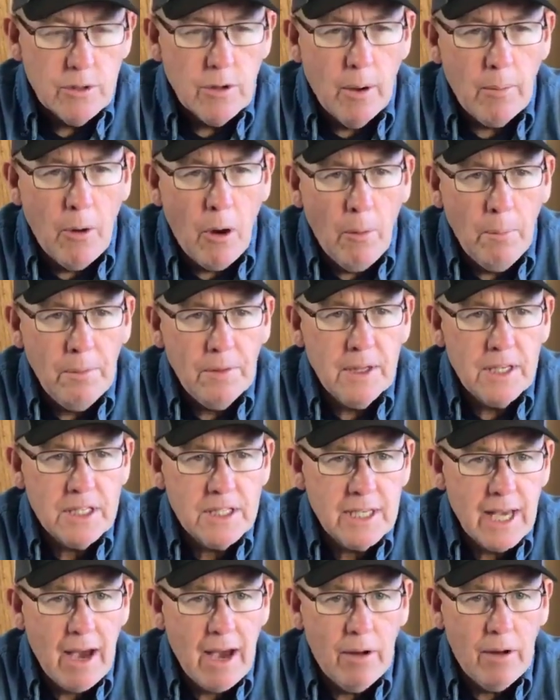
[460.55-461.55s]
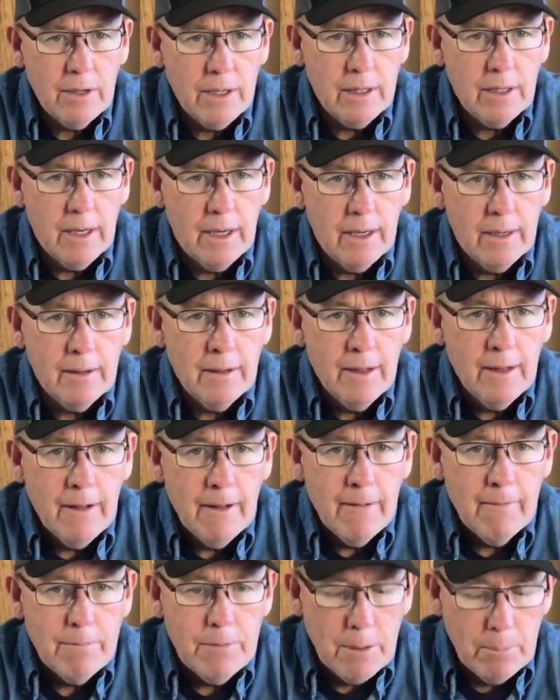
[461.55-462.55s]
So I'm hoping the sound and the,
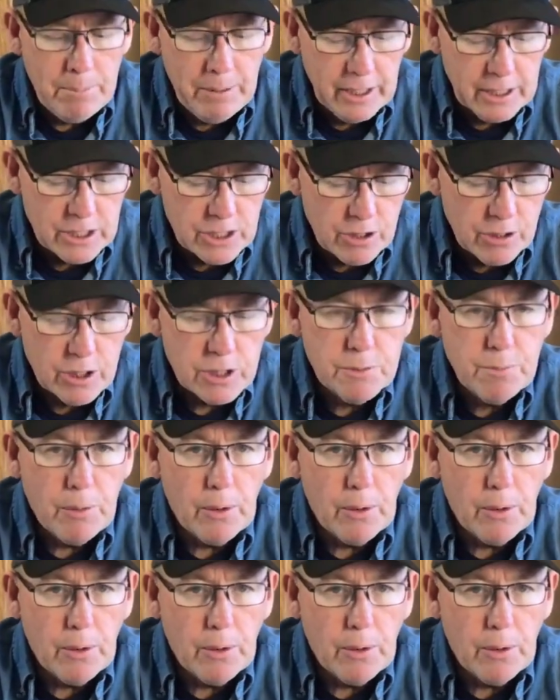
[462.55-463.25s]
the picture